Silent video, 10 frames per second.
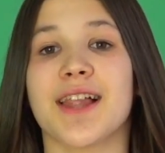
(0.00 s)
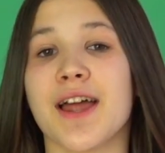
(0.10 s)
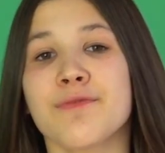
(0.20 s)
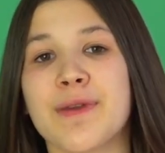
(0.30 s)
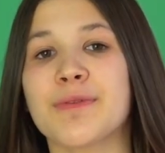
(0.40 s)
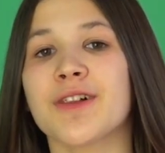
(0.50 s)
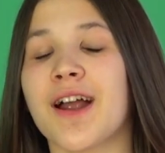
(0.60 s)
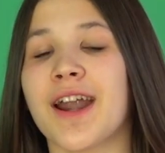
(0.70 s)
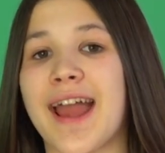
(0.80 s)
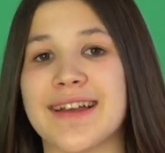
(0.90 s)
a lot of people are
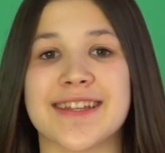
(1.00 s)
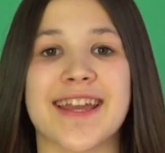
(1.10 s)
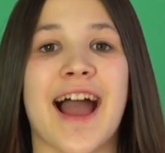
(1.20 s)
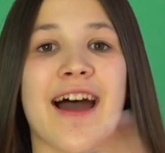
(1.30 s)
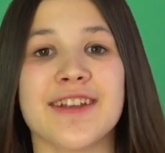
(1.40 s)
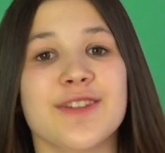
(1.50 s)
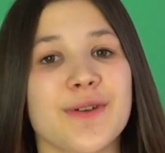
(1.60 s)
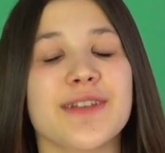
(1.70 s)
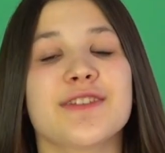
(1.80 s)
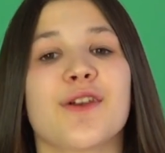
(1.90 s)
asking how to do
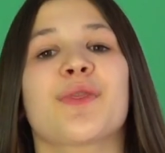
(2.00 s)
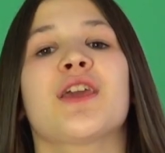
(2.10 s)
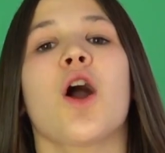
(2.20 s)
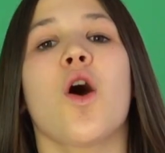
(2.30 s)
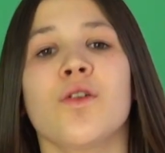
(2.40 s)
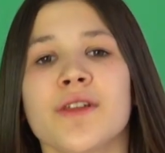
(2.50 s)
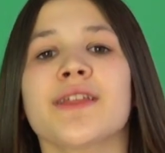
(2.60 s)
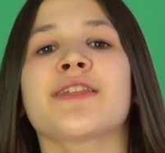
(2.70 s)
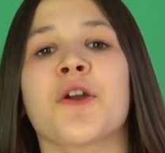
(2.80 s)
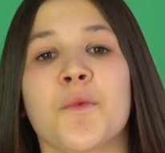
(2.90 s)
it. So the only
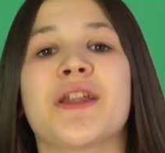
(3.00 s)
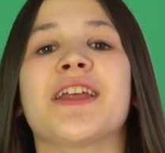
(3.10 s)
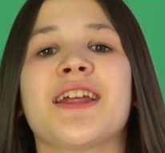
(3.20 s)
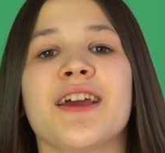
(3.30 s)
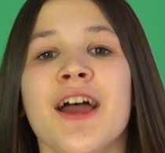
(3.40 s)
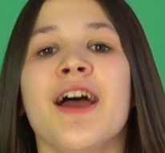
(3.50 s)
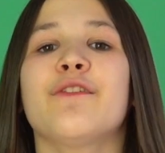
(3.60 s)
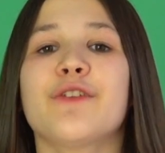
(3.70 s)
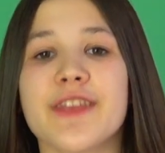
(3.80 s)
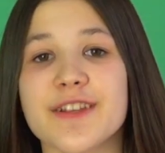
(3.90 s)
thing we need
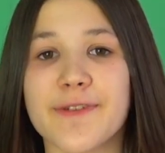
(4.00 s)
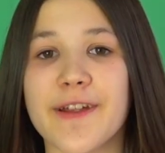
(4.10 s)
for this